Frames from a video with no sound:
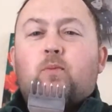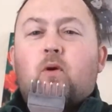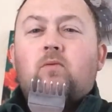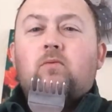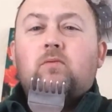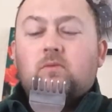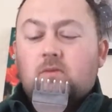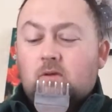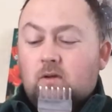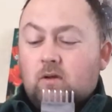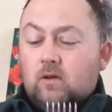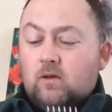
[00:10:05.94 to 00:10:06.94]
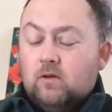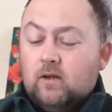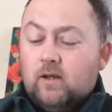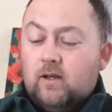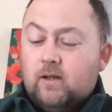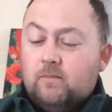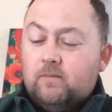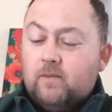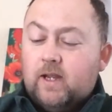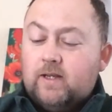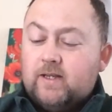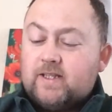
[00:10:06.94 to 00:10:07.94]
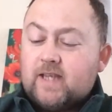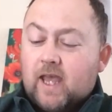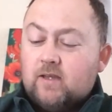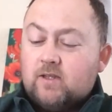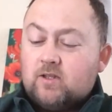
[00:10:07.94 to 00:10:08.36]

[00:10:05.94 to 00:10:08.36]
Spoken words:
prong. in a set.